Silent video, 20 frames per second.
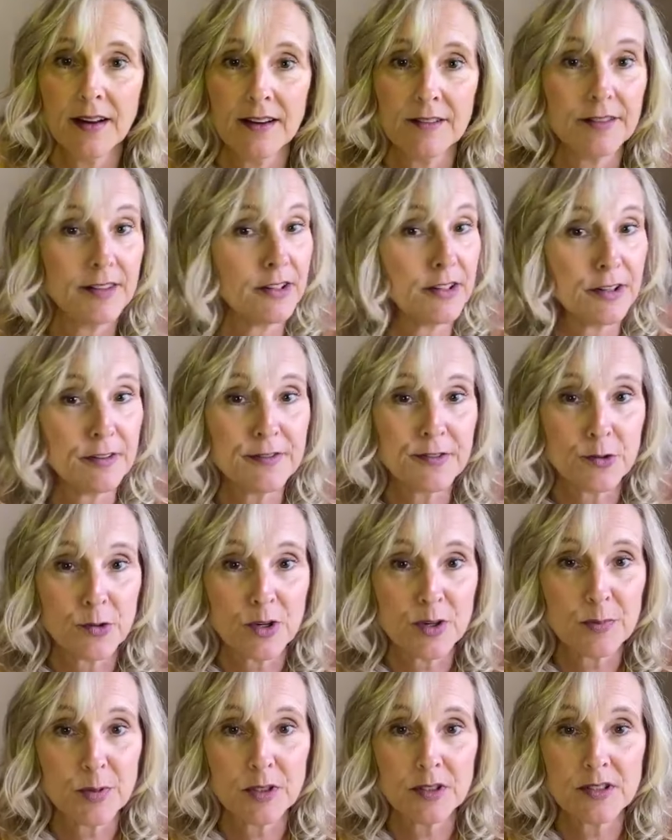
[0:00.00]
Very
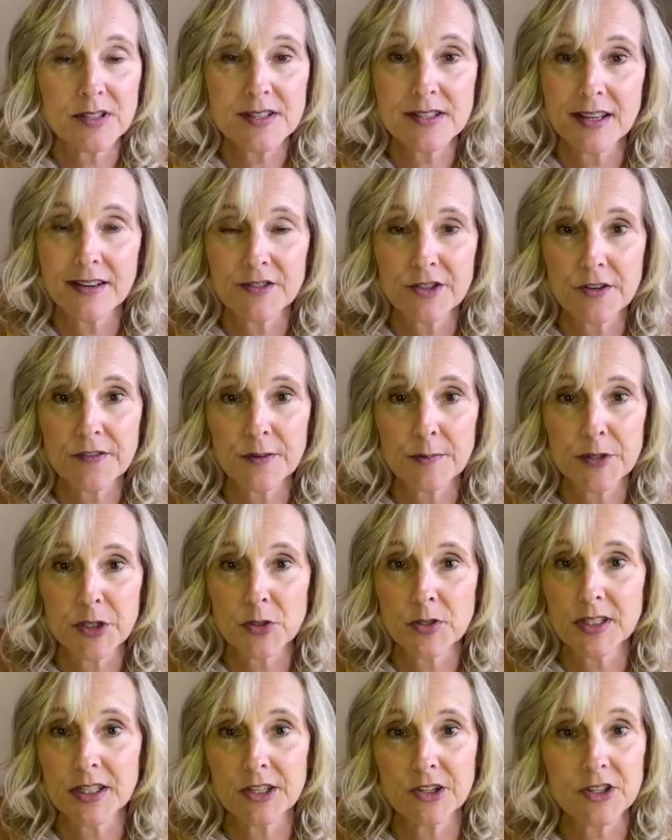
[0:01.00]
affordable, saves you from
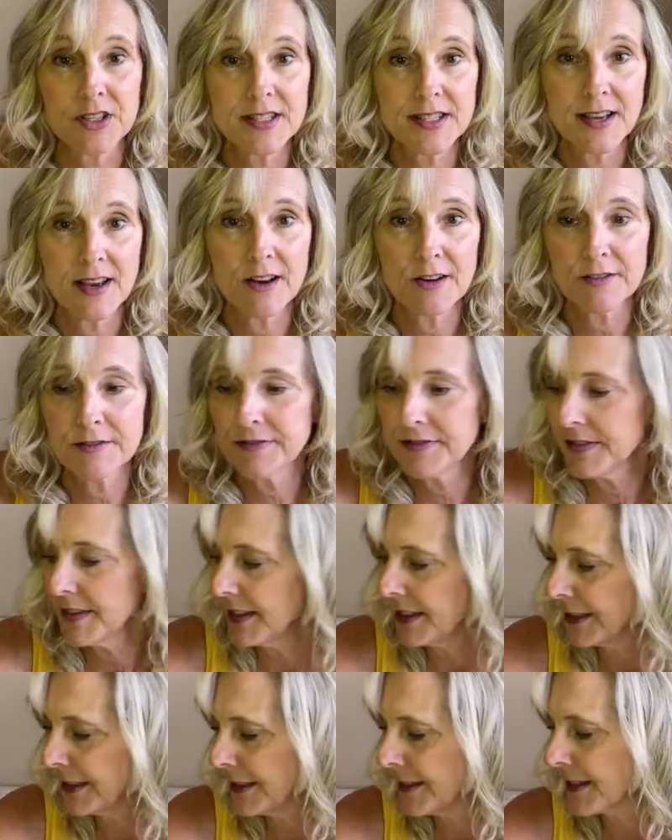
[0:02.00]
doing it yourself.
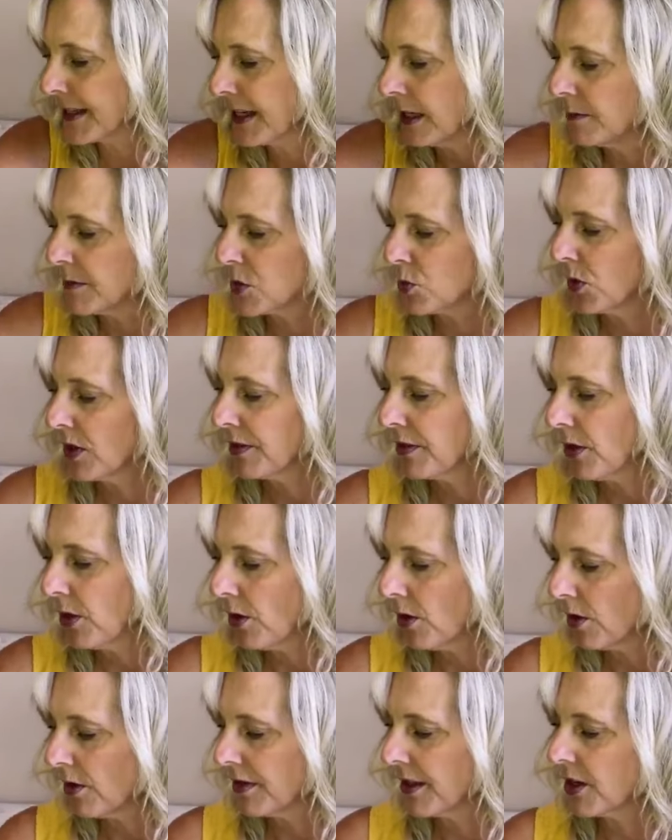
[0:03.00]
It comes with
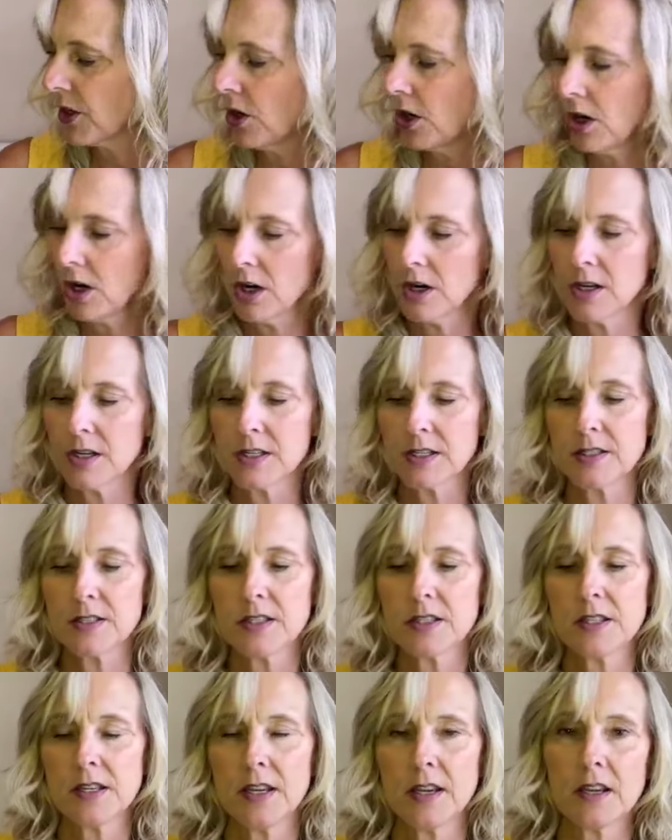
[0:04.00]
all the
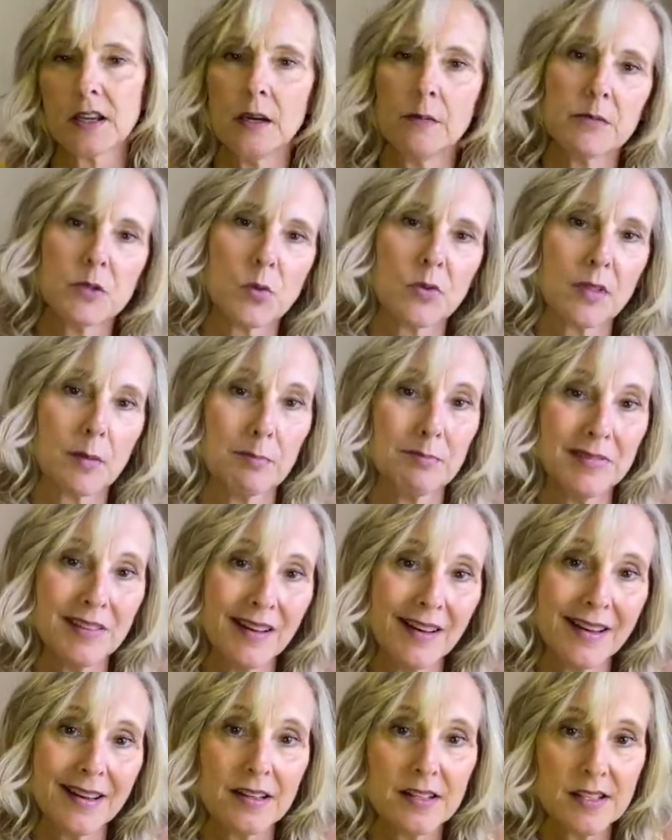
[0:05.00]
cards. It comes with a
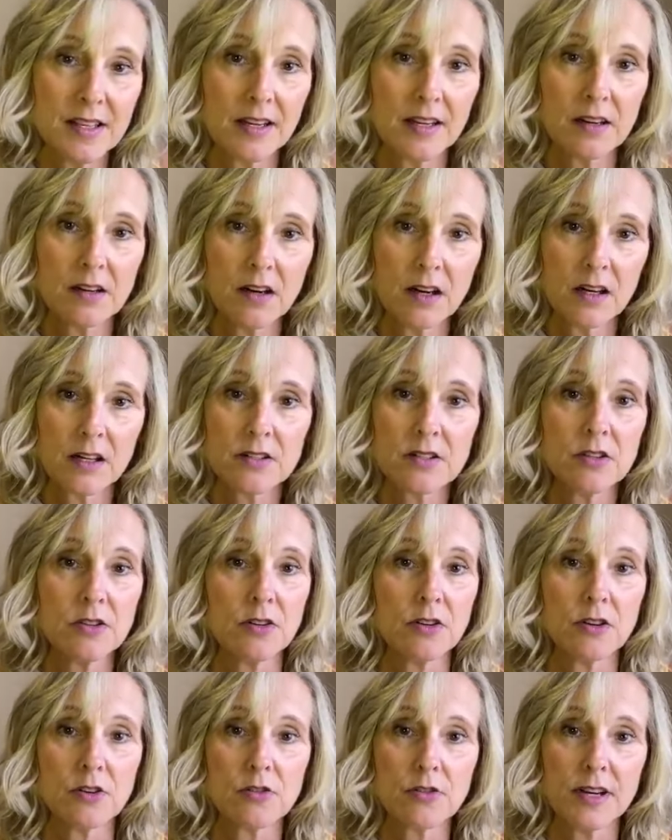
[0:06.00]
blank set of cards so you
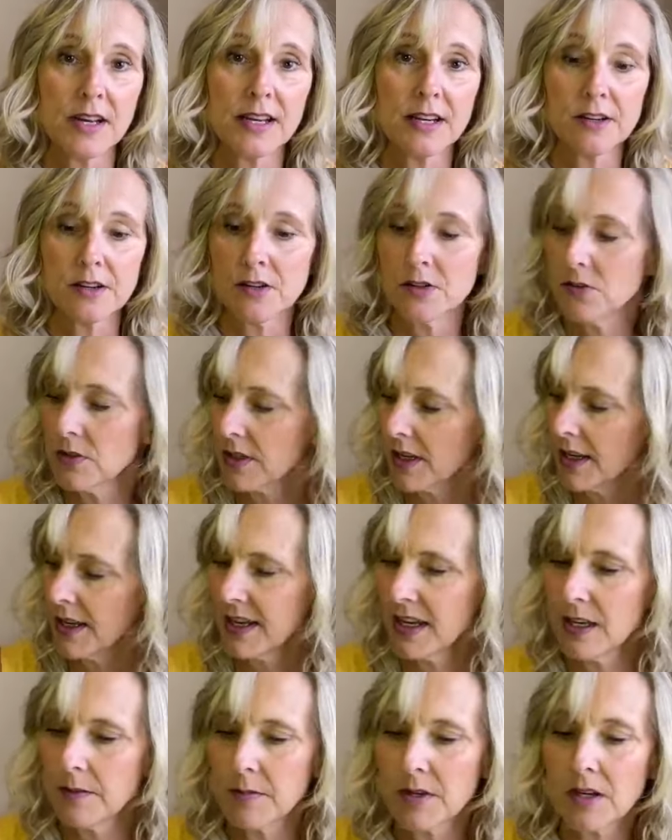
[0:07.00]
can create your own
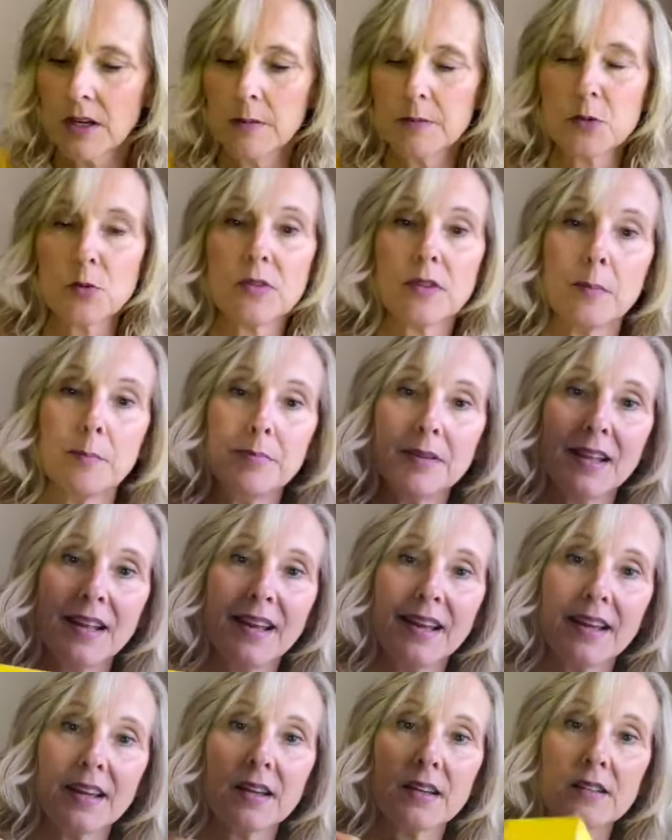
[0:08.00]
game. It comes with a
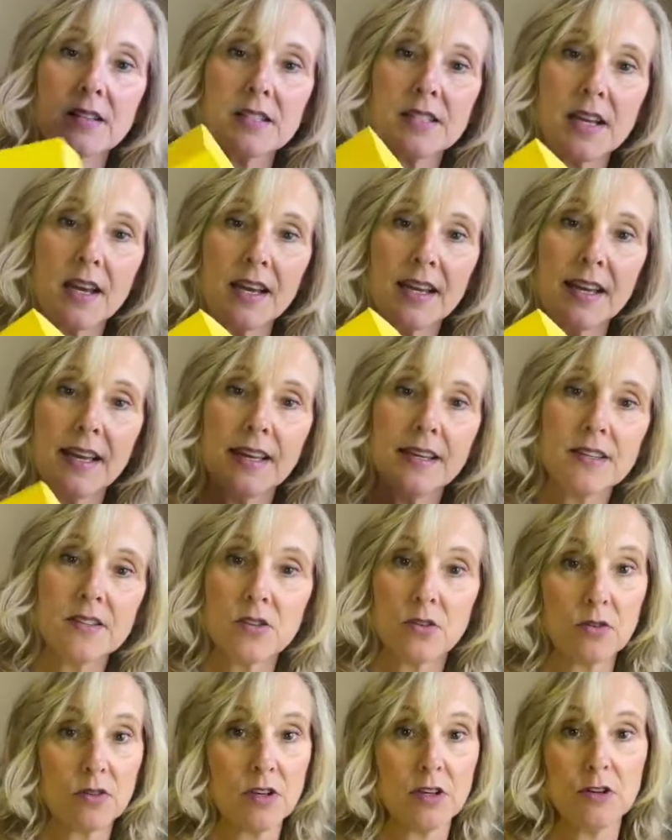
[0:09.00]
blank dice so
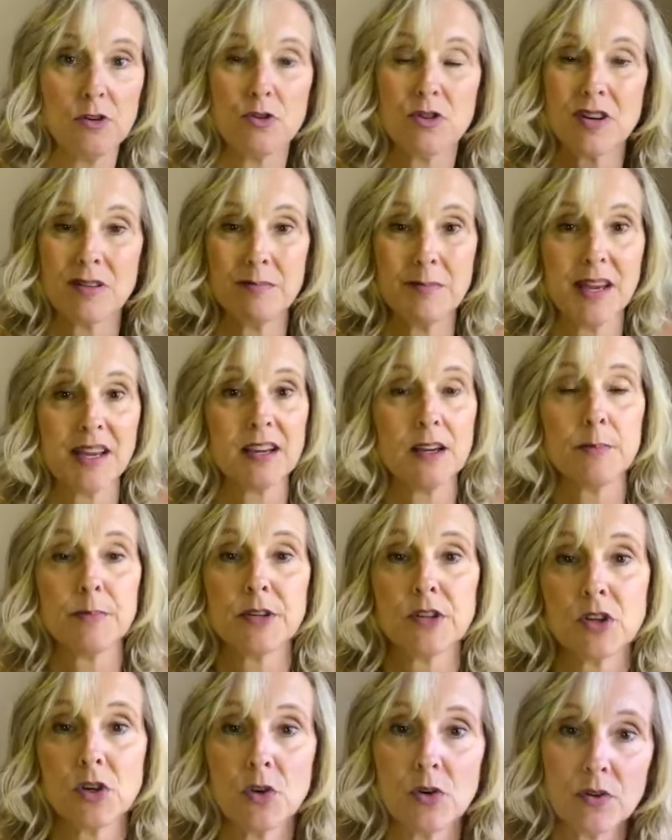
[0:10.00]
that you can make up
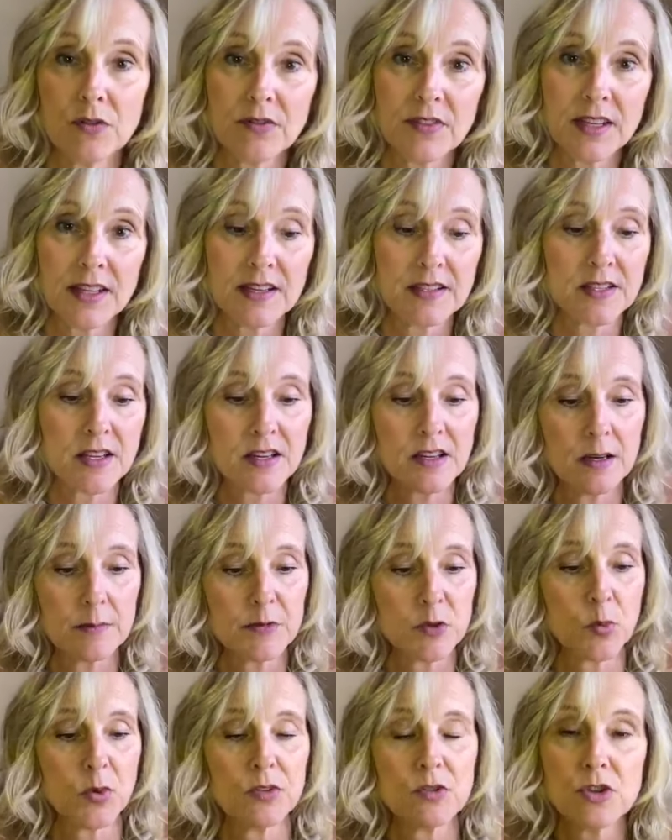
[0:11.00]
your own things. It
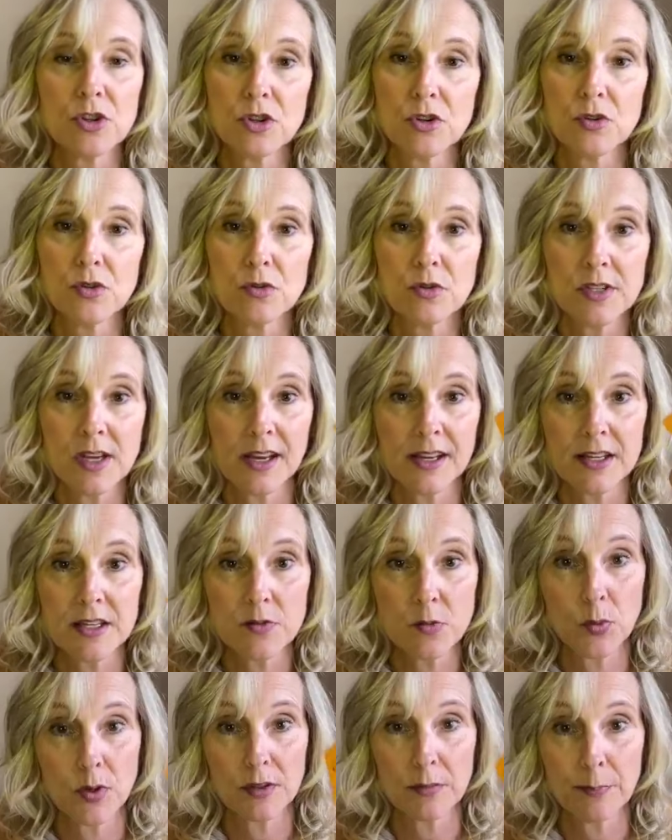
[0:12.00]
comes with 2 dice
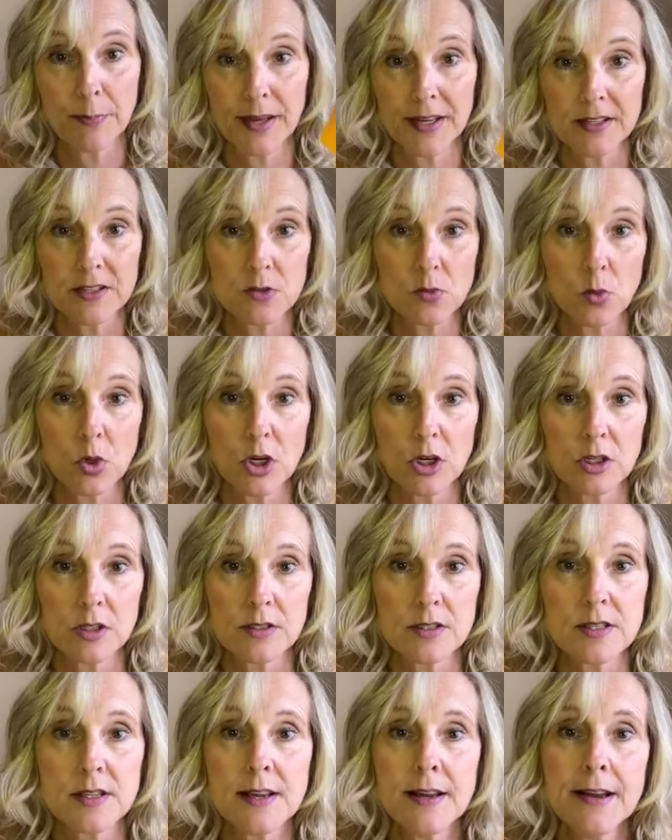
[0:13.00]
with base
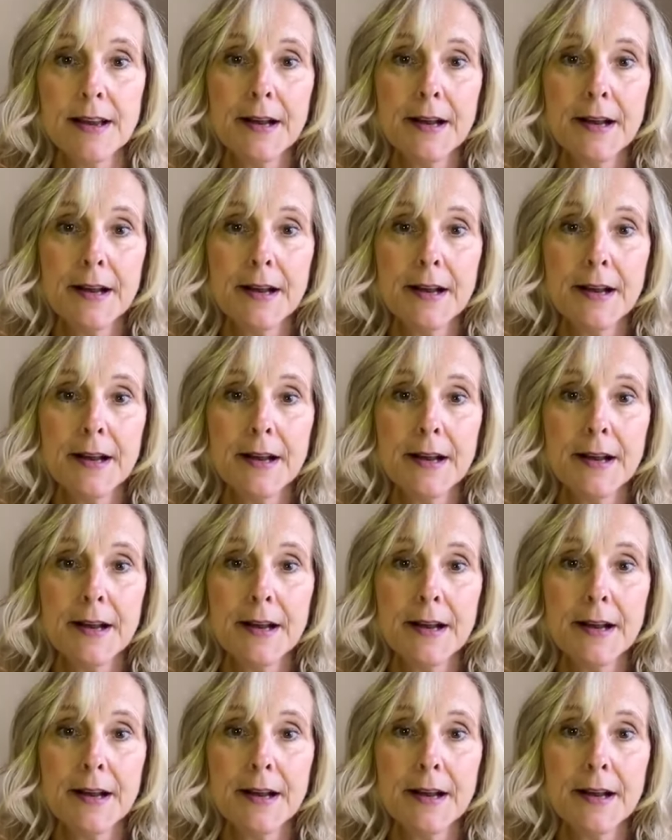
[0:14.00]
words.